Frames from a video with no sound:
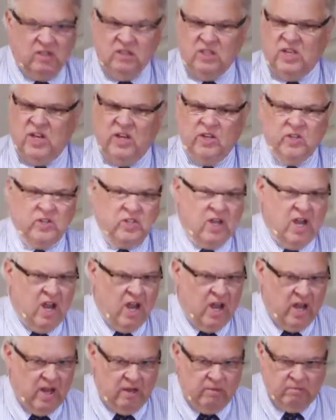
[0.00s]
It takes
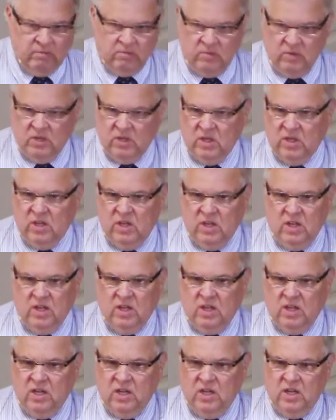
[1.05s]
time.
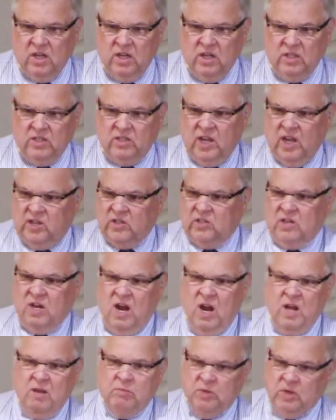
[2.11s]
It takes
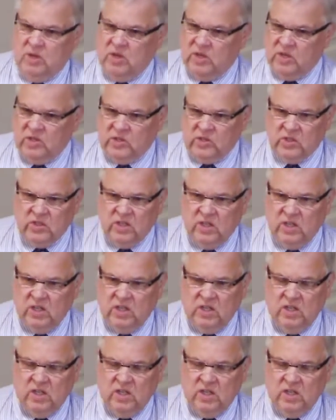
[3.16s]
time because